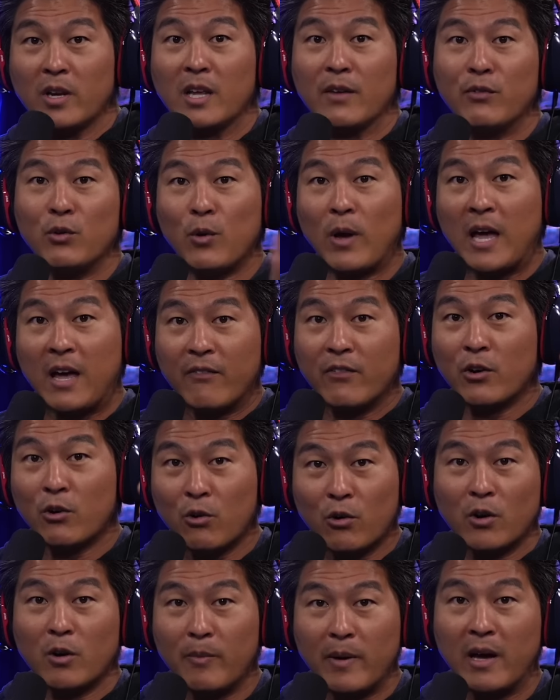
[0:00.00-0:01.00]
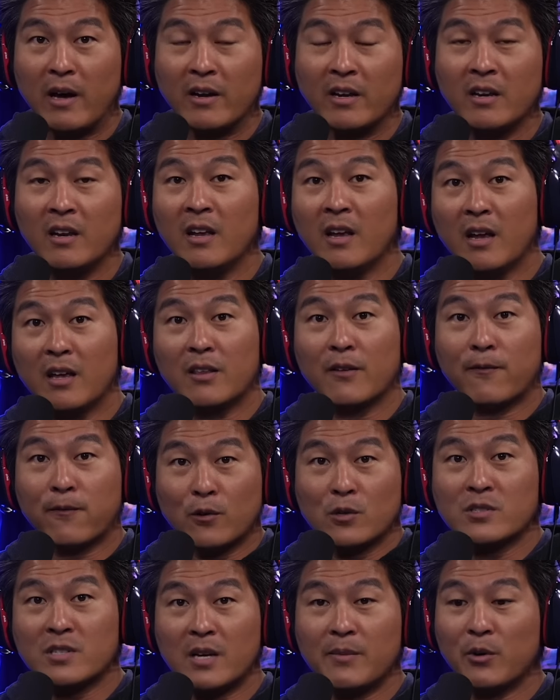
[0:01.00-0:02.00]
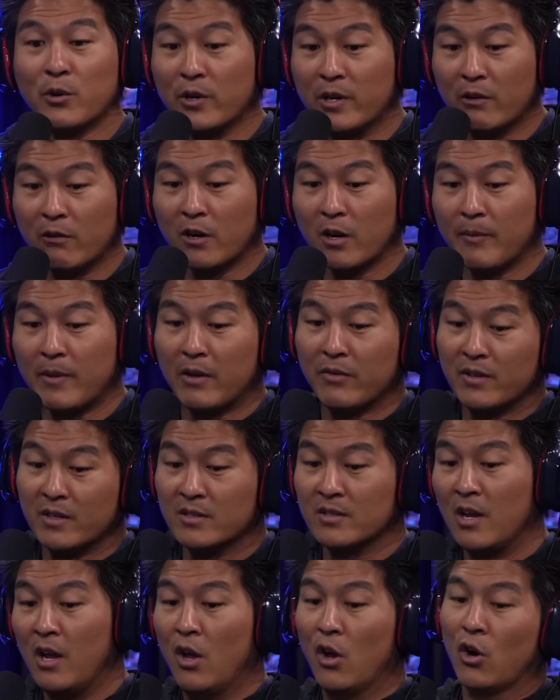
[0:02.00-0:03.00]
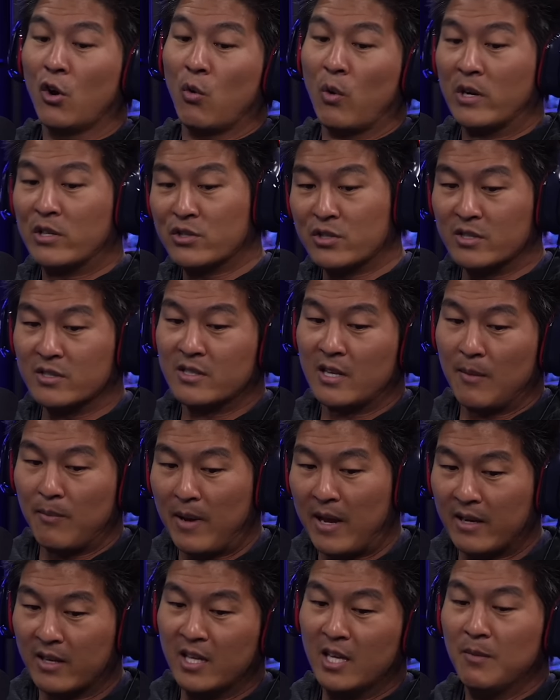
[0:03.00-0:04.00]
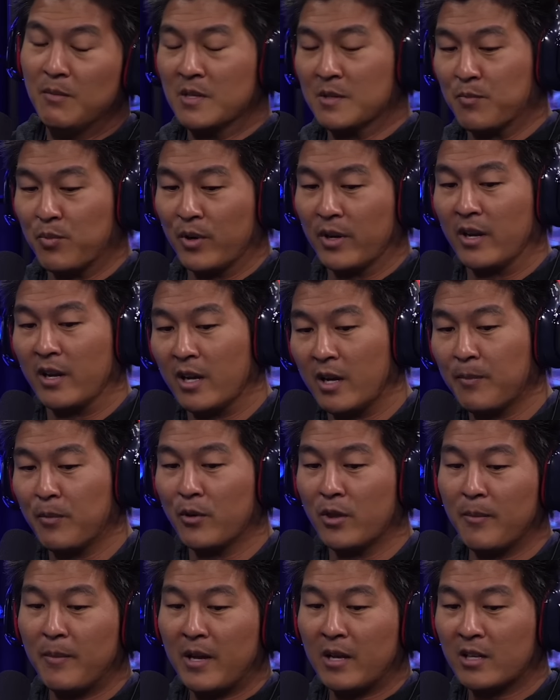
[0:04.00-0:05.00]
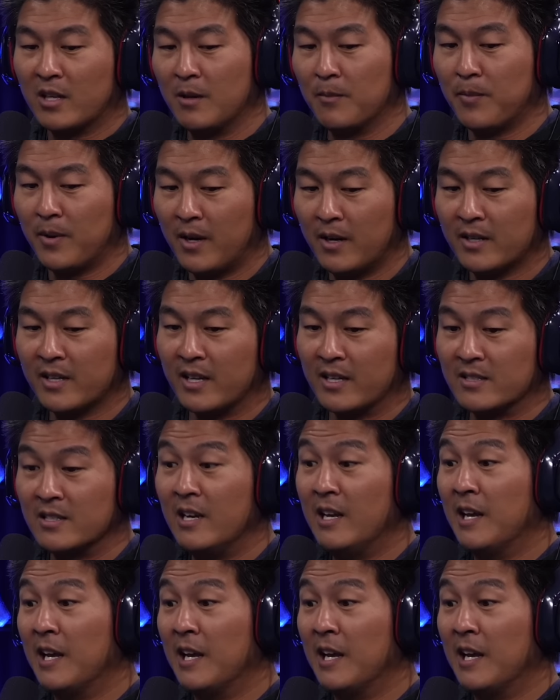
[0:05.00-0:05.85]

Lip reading: If you haven't heard about it, and the first time you're hearing about these questions that Matt Kim is bringing up on the Matt Kim podcast,